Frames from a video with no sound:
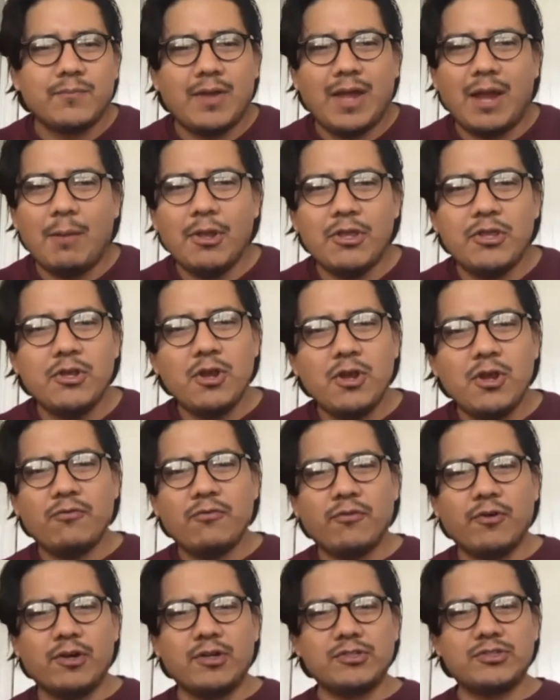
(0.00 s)
how about you go
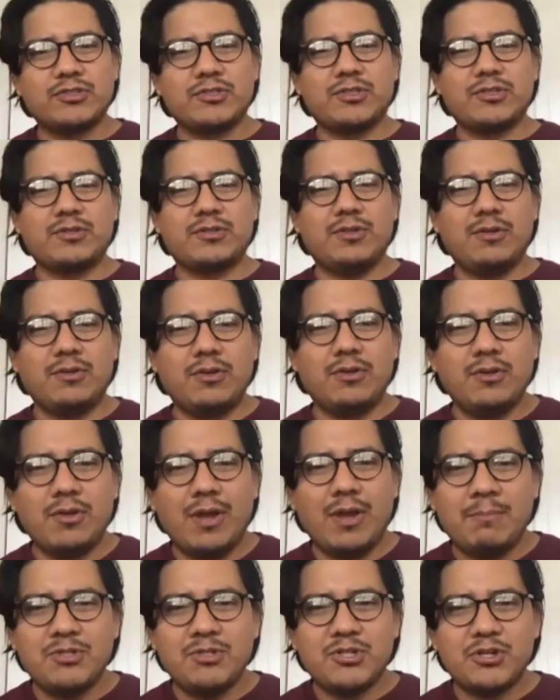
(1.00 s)
first?
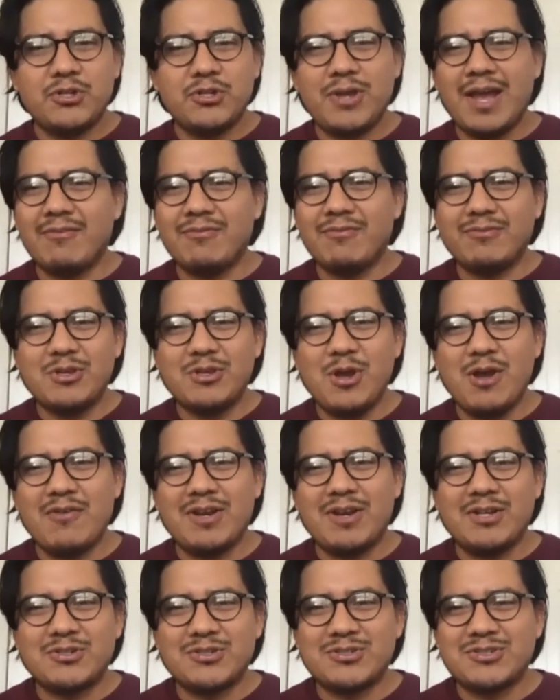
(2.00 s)
I'm sure you have
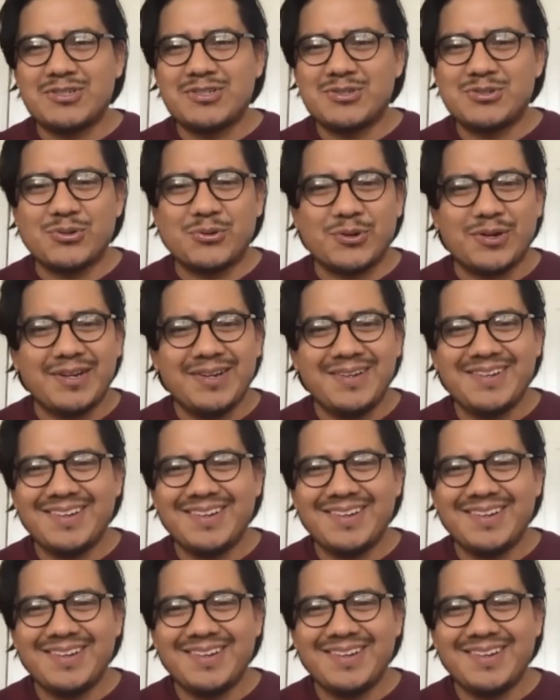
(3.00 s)
an interesting story.